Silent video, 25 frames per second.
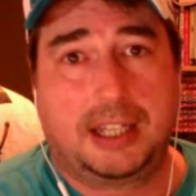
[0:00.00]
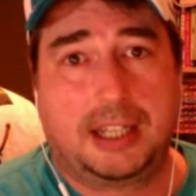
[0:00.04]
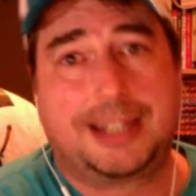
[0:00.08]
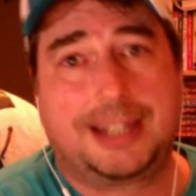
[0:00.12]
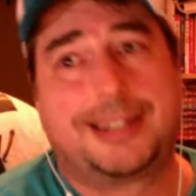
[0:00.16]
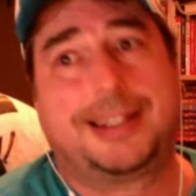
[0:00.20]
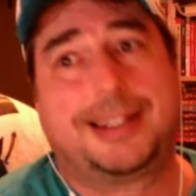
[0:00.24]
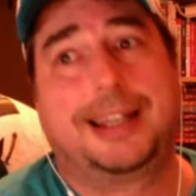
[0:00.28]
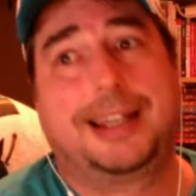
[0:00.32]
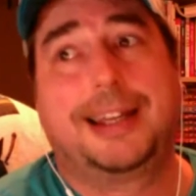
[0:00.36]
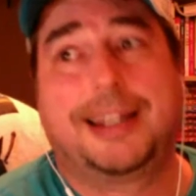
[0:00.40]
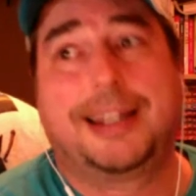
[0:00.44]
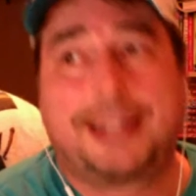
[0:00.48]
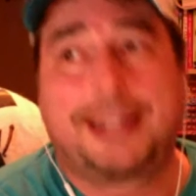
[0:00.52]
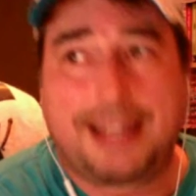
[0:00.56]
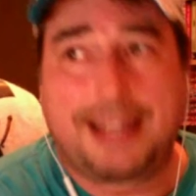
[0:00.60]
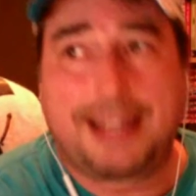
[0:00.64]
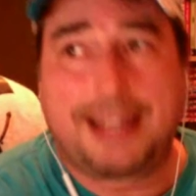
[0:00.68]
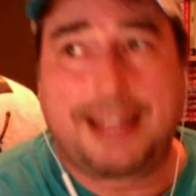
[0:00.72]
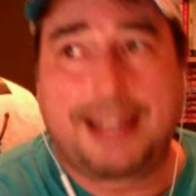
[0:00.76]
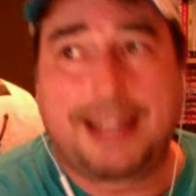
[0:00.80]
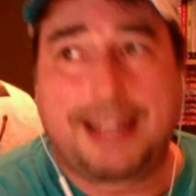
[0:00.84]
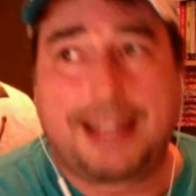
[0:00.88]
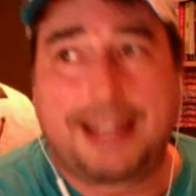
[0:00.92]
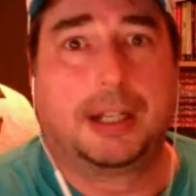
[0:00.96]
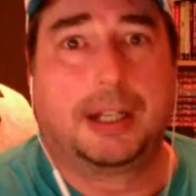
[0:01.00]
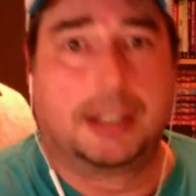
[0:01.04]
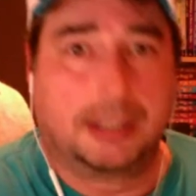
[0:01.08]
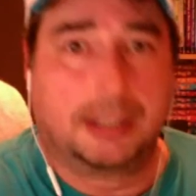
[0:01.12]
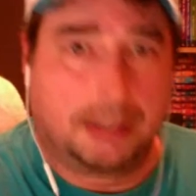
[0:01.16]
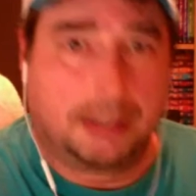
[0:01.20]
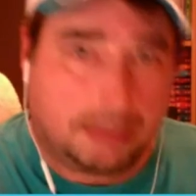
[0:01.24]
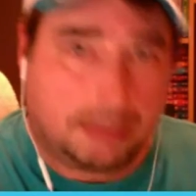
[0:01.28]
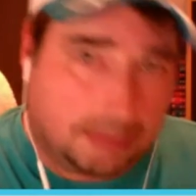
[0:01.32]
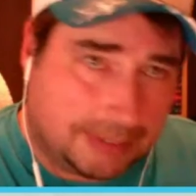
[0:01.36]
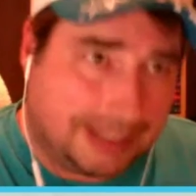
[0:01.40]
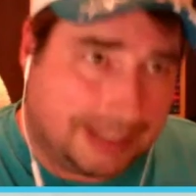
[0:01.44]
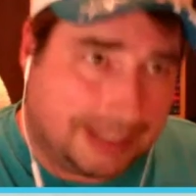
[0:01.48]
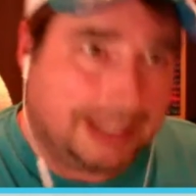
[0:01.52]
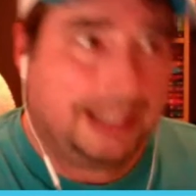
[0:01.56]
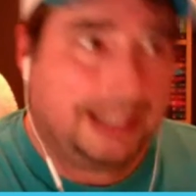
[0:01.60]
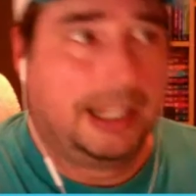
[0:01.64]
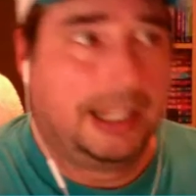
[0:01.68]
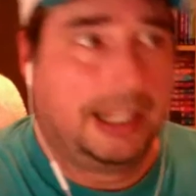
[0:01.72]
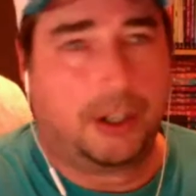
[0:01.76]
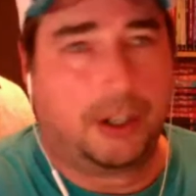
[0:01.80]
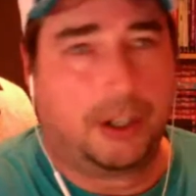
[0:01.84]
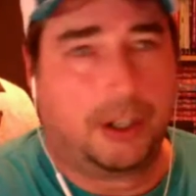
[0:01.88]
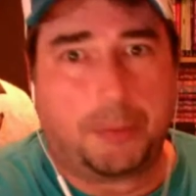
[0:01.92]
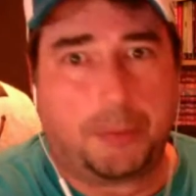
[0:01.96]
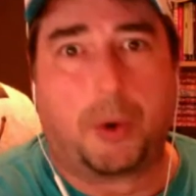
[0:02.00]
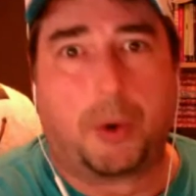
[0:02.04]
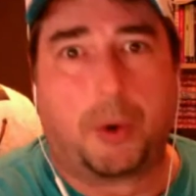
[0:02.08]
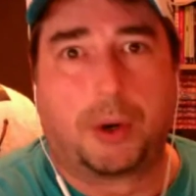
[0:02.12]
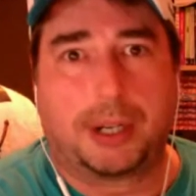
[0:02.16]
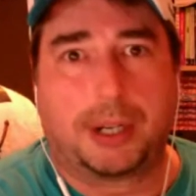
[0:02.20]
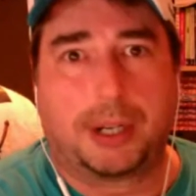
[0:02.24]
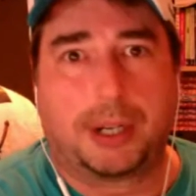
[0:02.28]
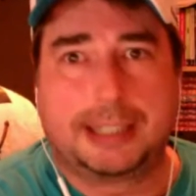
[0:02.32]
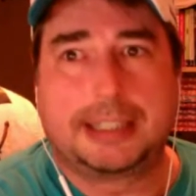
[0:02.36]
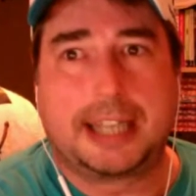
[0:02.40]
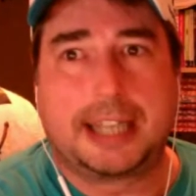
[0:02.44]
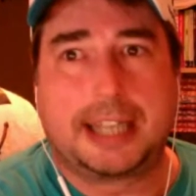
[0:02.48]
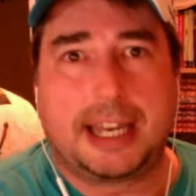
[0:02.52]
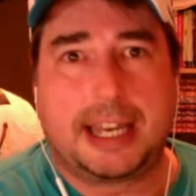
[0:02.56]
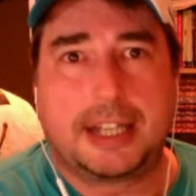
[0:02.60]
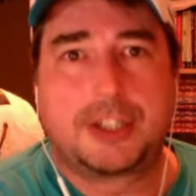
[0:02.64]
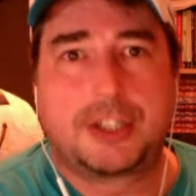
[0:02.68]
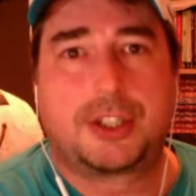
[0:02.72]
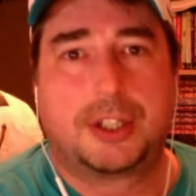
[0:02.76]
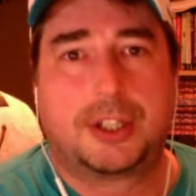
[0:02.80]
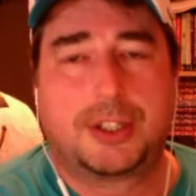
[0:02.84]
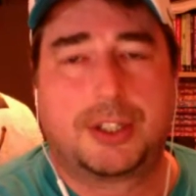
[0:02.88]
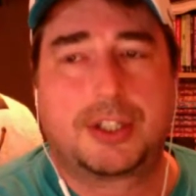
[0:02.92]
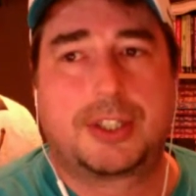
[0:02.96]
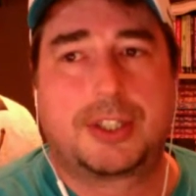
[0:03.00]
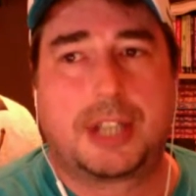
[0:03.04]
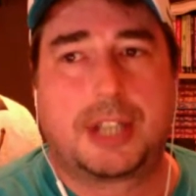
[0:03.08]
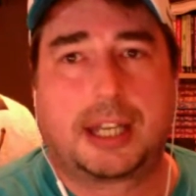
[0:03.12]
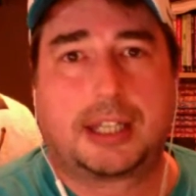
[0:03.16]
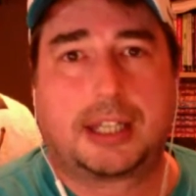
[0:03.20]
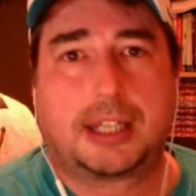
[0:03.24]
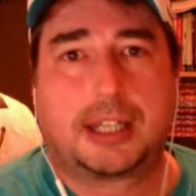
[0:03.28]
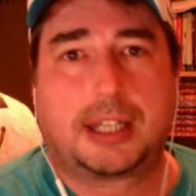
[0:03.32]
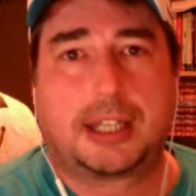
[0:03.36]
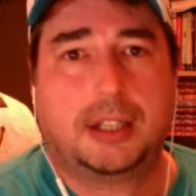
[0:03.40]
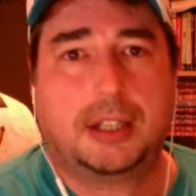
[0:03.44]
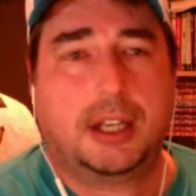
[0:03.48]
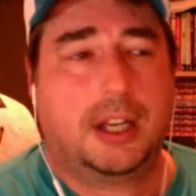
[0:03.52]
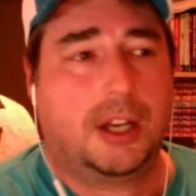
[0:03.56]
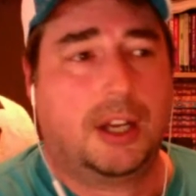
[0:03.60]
It did get a little more engaged in the second.